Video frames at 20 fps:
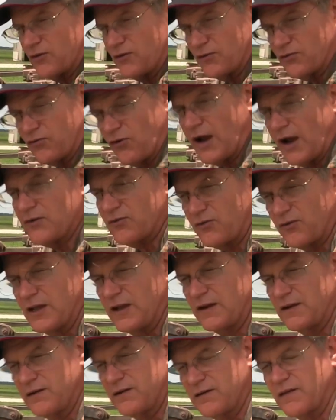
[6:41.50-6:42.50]
of the tractor
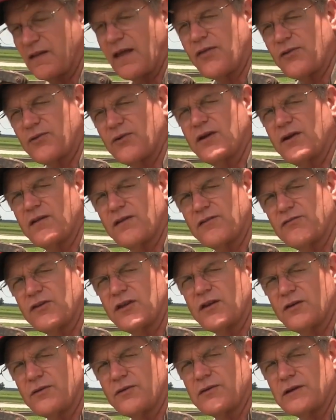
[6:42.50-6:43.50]
headed to the other end of the
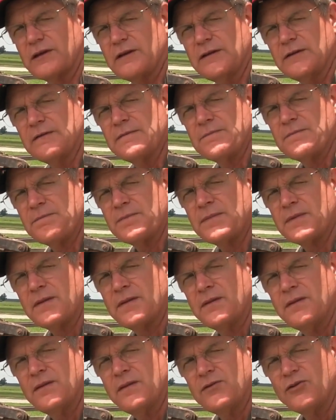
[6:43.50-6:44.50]
field.
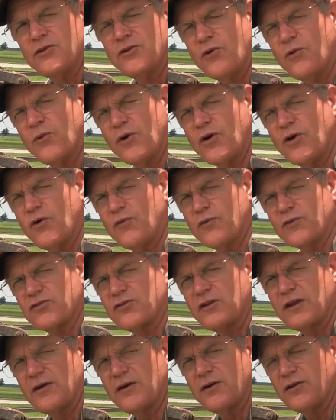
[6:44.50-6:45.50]
So you don't want to
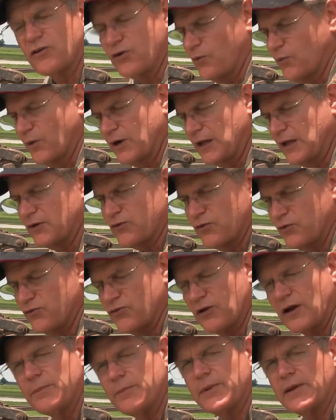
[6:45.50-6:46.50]
oversteer. You don't want to get too
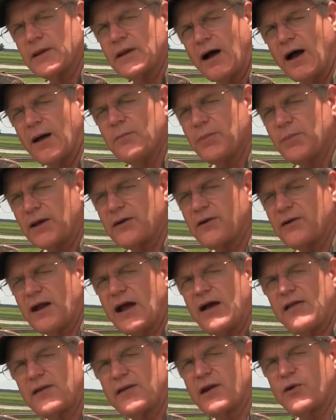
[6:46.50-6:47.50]
jumpy. I'm better
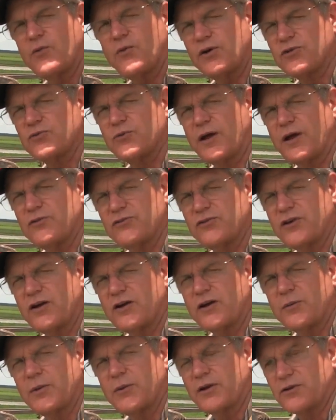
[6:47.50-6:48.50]
now than I was when I was
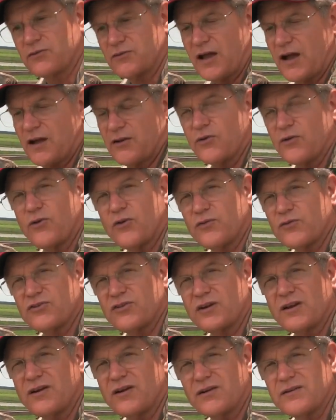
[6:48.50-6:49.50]
younger, because now I don't
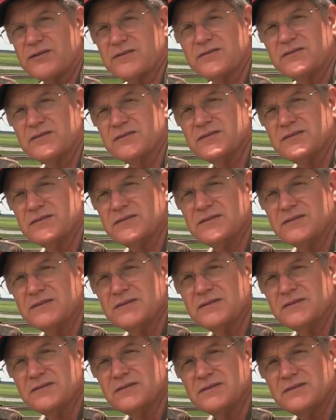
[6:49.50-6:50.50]
oversteer.
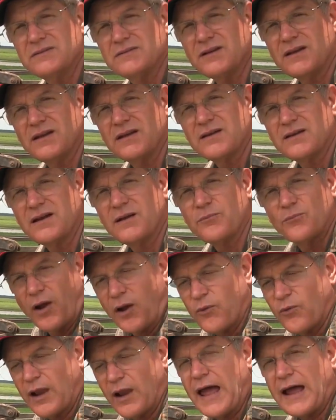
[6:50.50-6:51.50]
Okay?
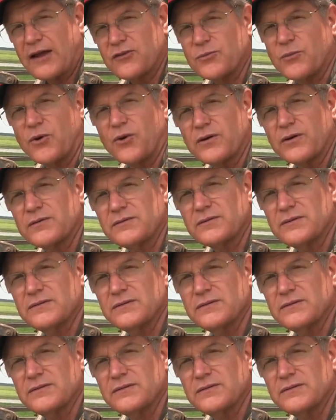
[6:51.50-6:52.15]
I relax more.